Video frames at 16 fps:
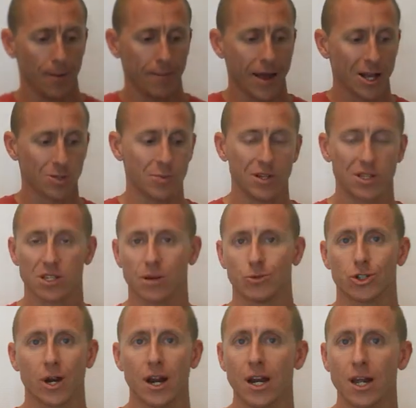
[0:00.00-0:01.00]
has been
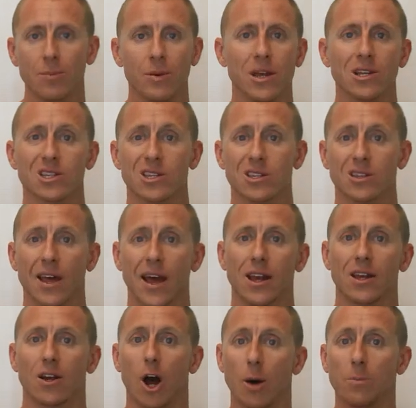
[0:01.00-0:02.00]
some training pieces that
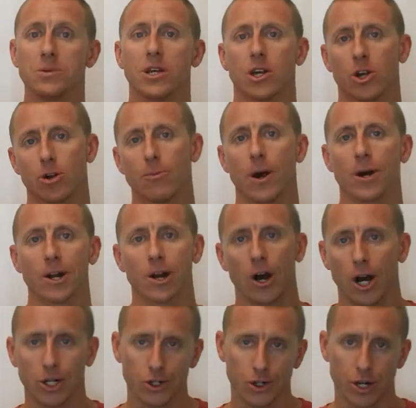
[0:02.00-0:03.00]
can uptick your
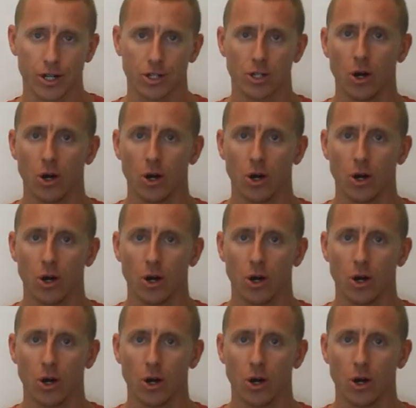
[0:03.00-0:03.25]
mitochondria.